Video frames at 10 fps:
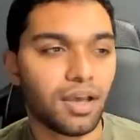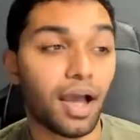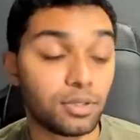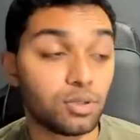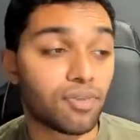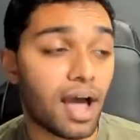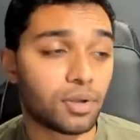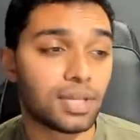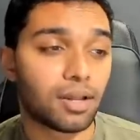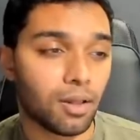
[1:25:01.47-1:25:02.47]
I do
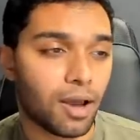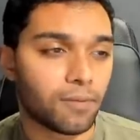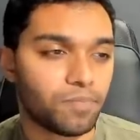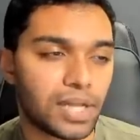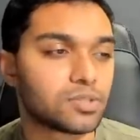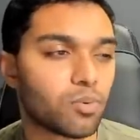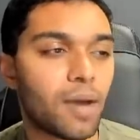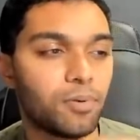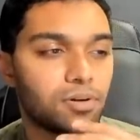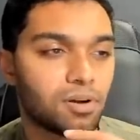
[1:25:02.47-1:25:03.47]
value that a lot. That's why I
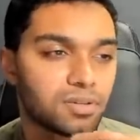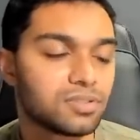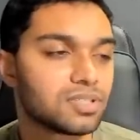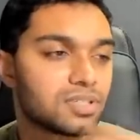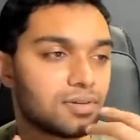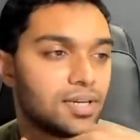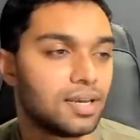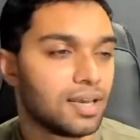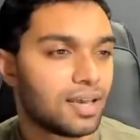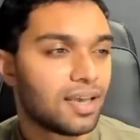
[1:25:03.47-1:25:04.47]
put Dark Souls 3
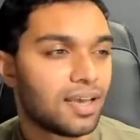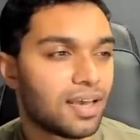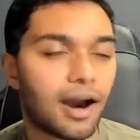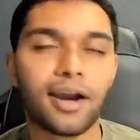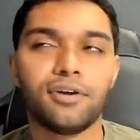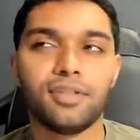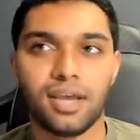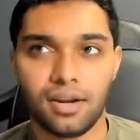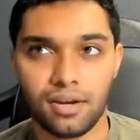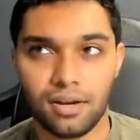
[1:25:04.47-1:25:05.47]
higher than